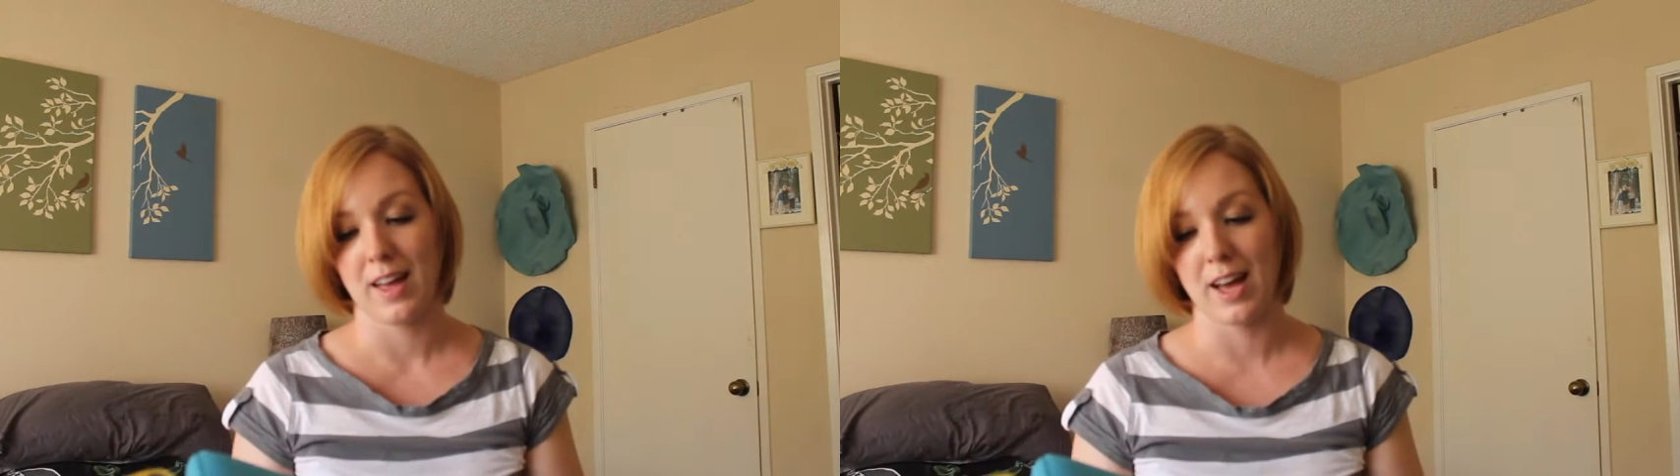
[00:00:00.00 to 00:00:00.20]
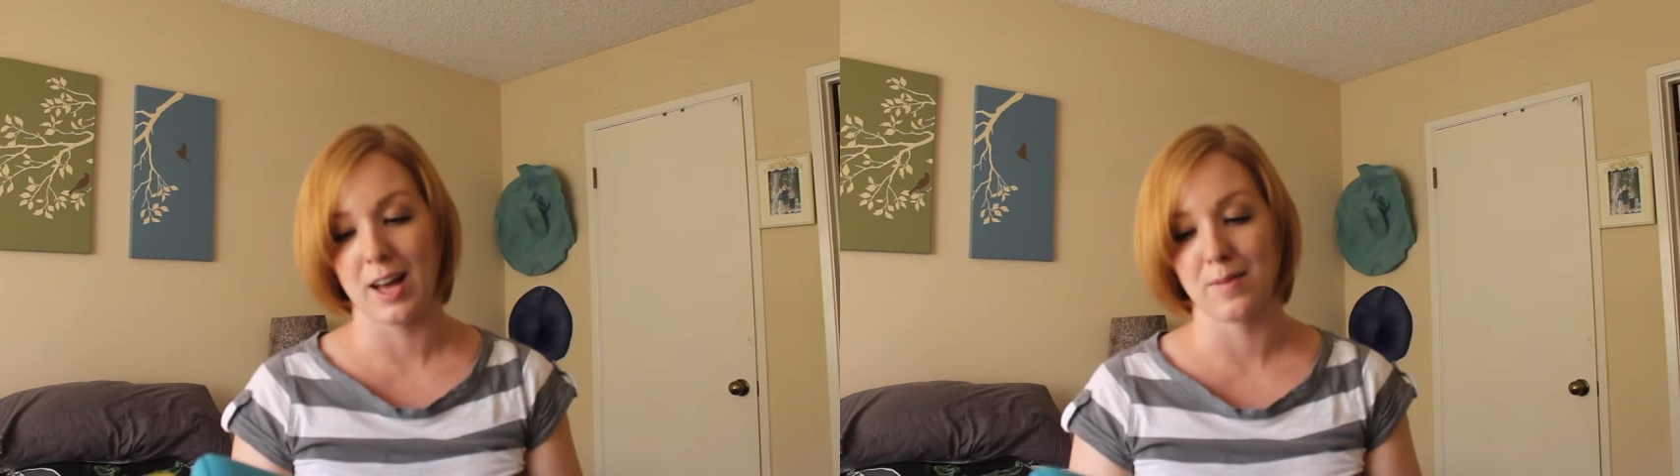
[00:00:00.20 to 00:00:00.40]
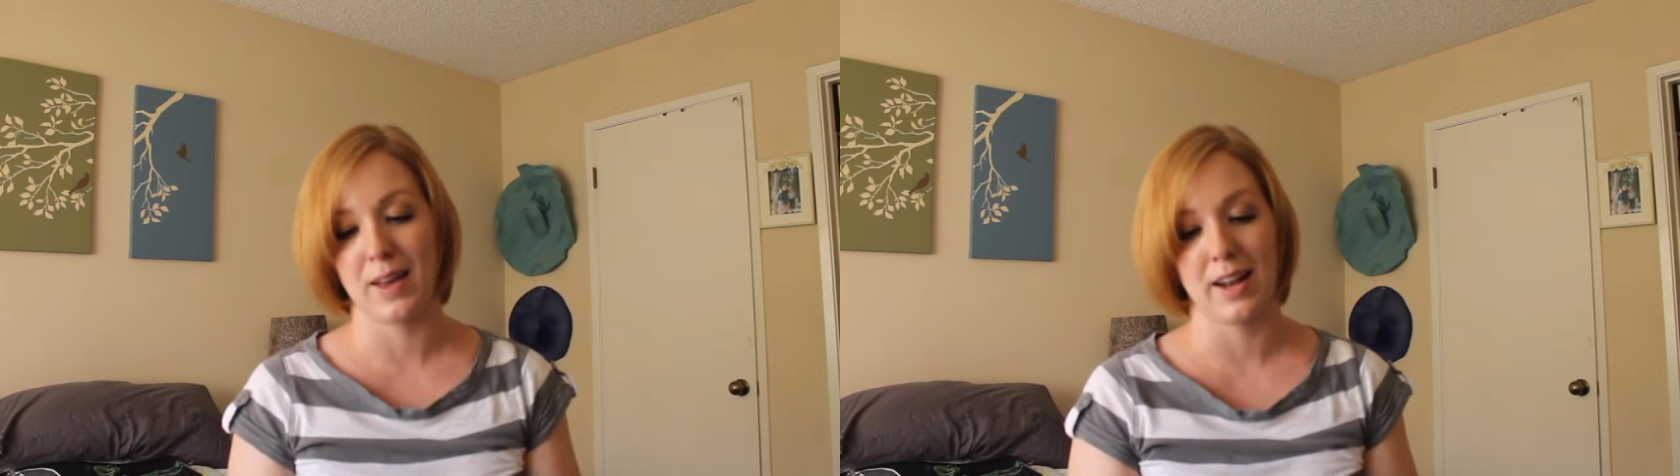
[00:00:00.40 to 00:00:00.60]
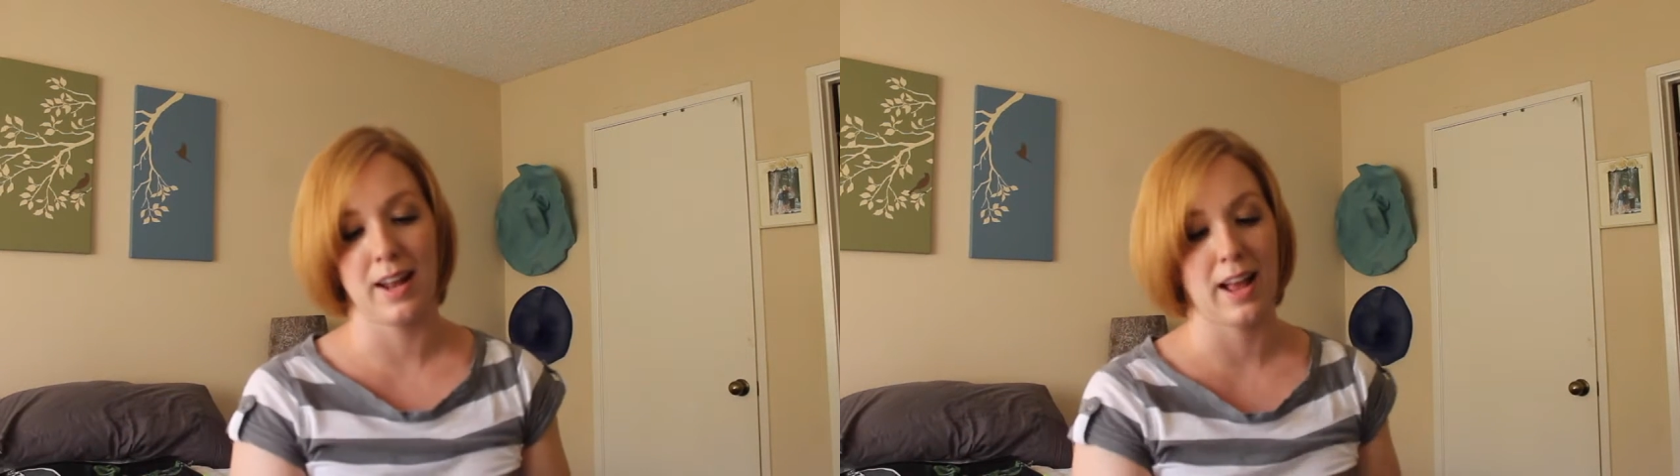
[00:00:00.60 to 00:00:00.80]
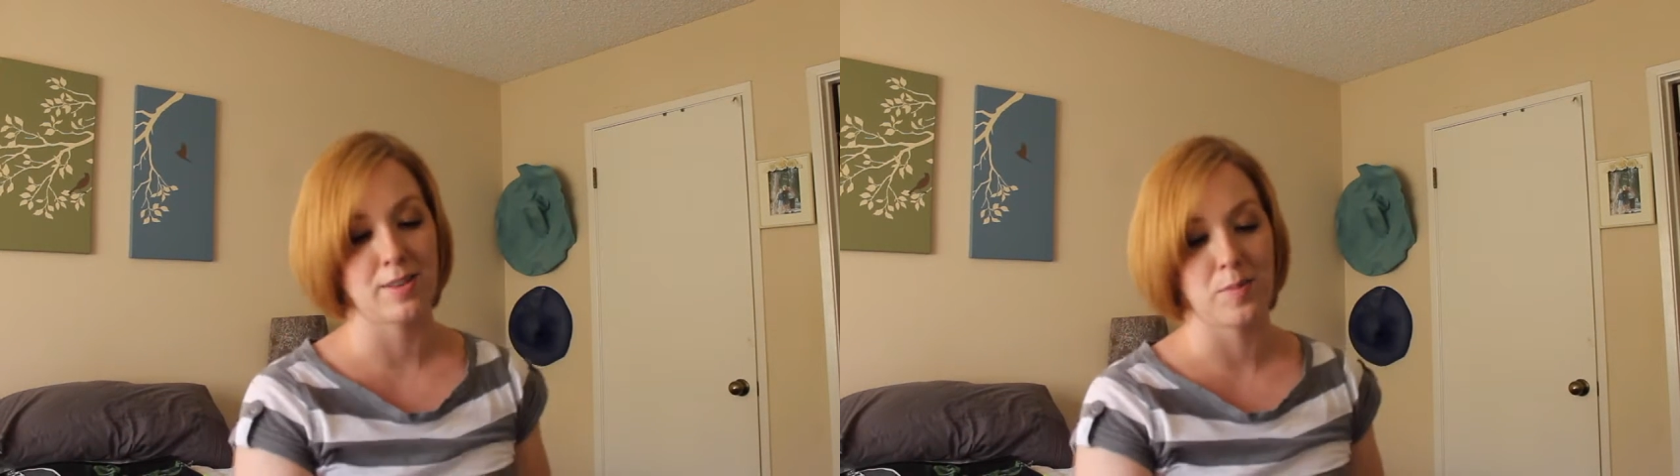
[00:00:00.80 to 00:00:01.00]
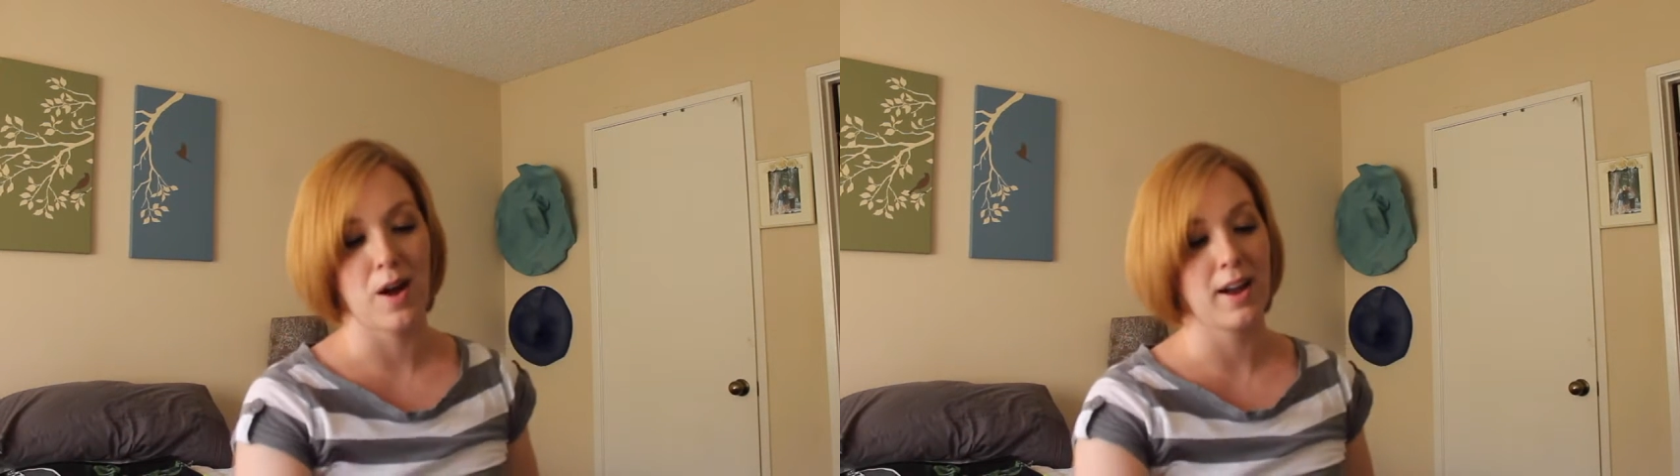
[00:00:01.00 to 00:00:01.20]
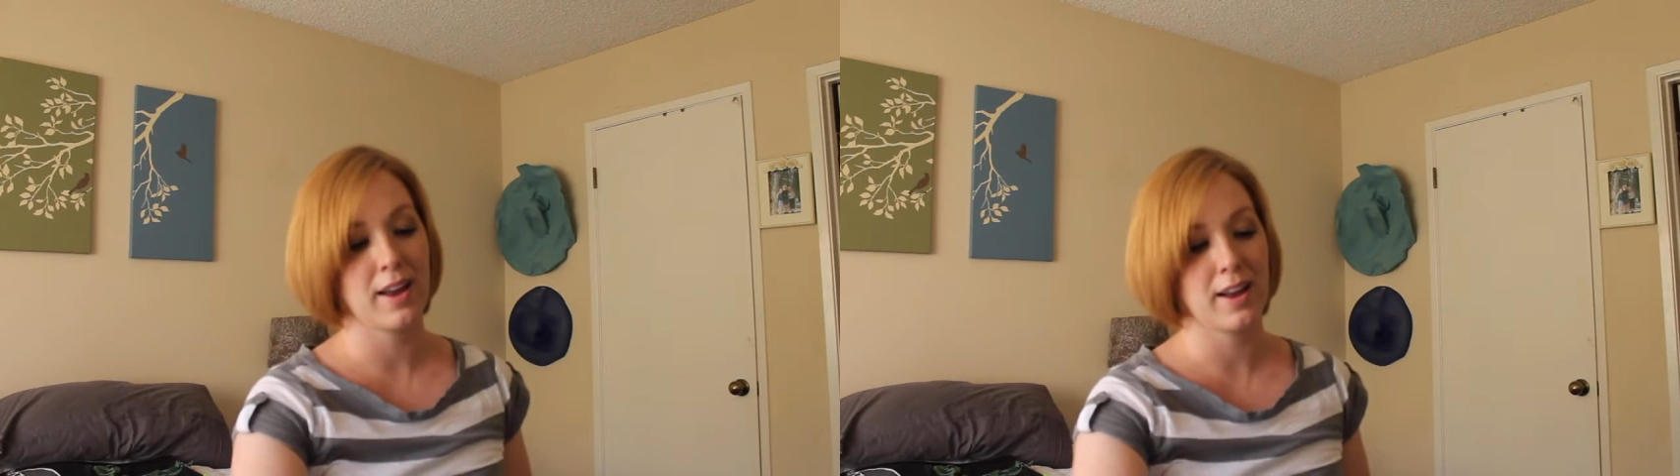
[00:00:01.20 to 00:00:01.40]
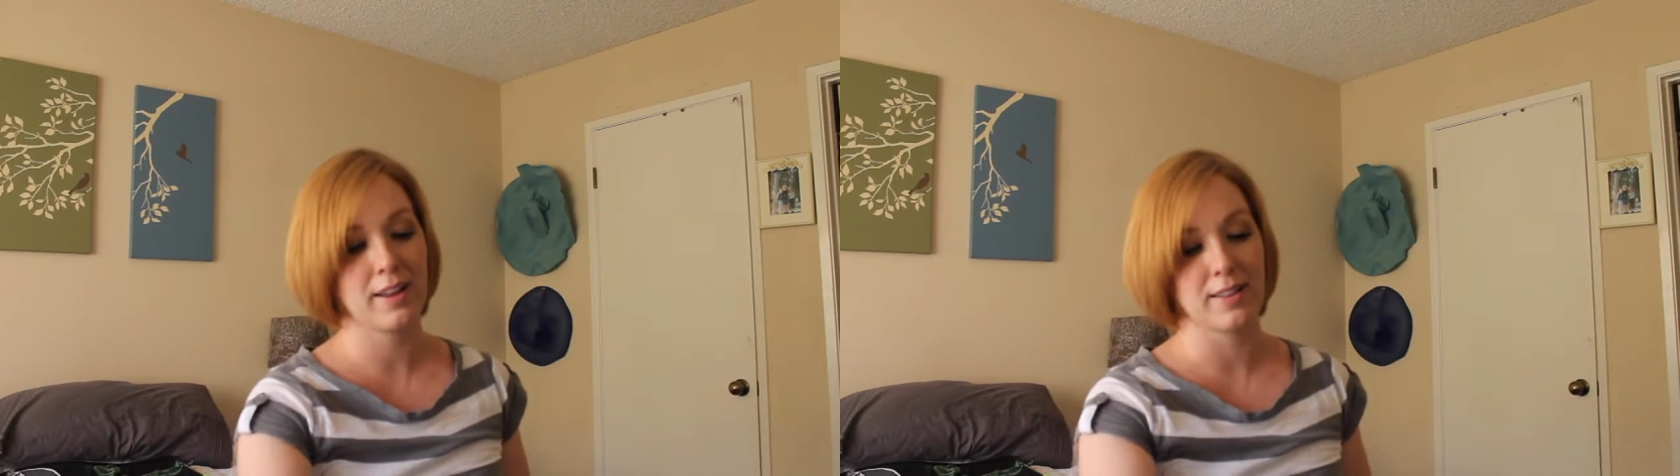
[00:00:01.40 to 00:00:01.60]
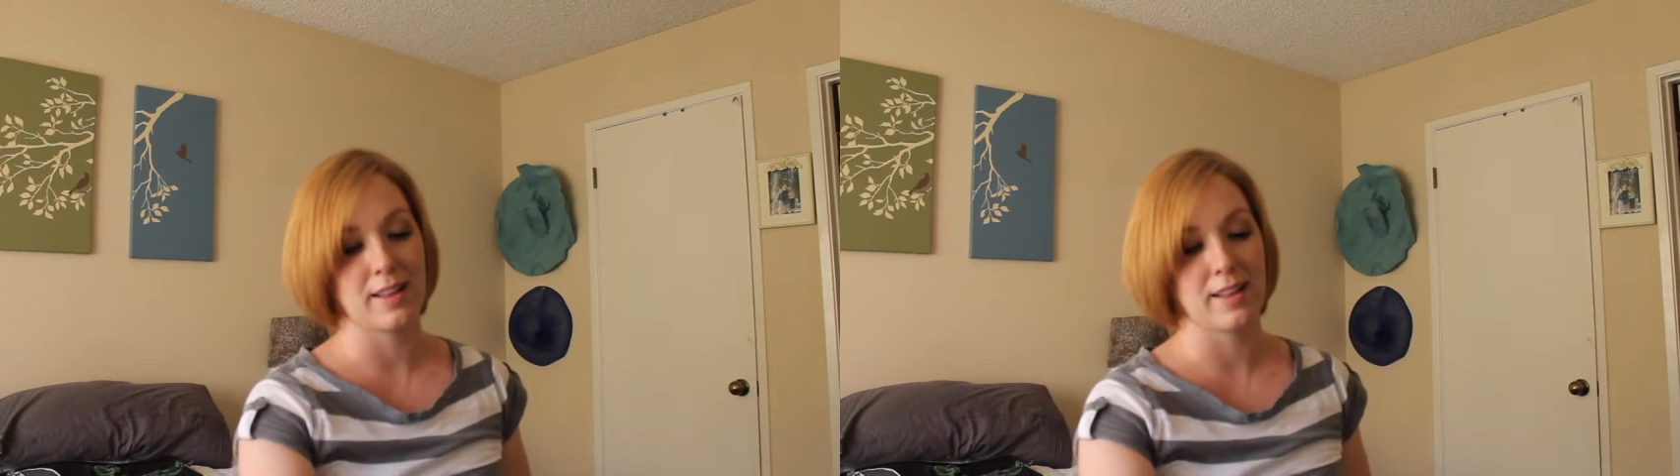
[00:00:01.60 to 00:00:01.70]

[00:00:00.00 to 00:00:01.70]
And it has a pocket